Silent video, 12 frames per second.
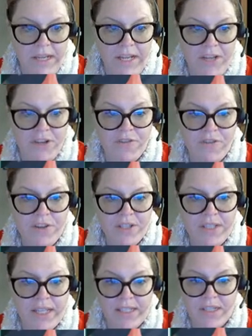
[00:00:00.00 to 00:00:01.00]
In your
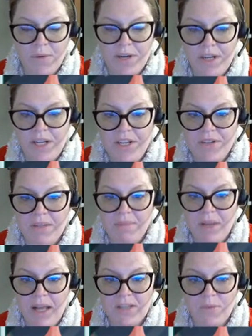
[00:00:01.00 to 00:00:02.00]
first lesson, we're going to use the
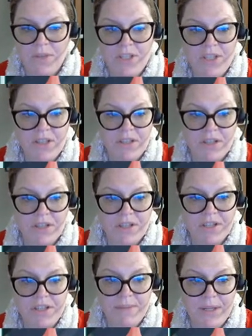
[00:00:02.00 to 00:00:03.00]
blocks we just
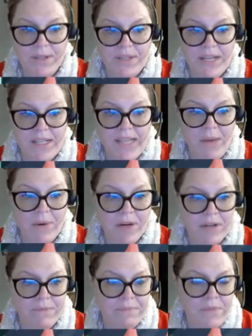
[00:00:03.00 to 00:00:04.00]
learned to build a
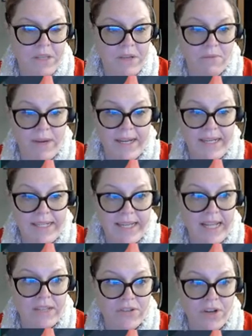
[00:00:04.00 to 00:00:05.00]
tower. Ready to
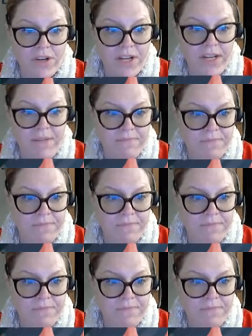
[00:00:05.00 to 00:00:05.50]
get started?